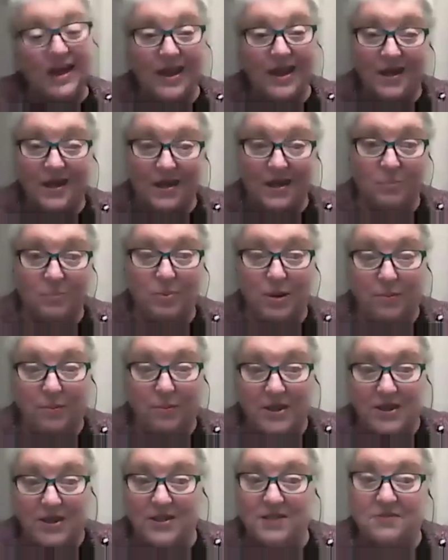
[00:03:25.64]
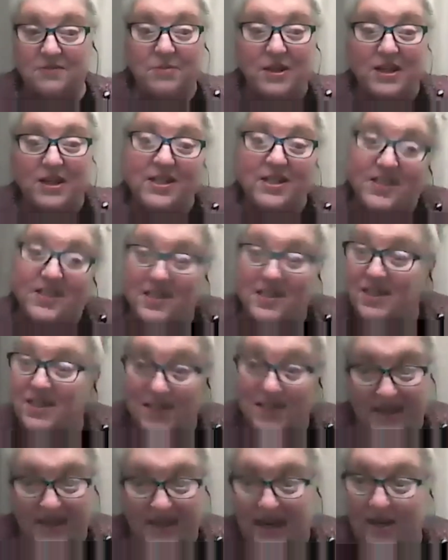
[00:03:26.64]
got it up in a bun because it
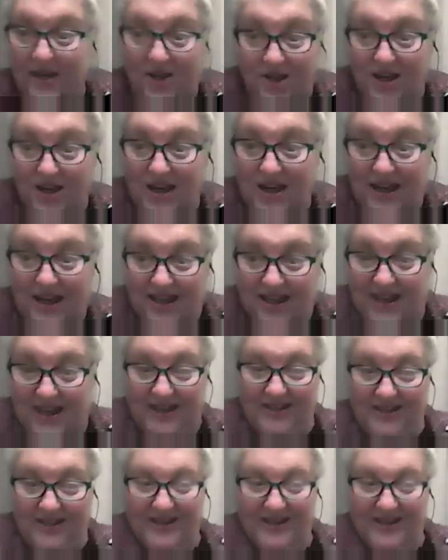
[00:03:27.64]
does not look like that.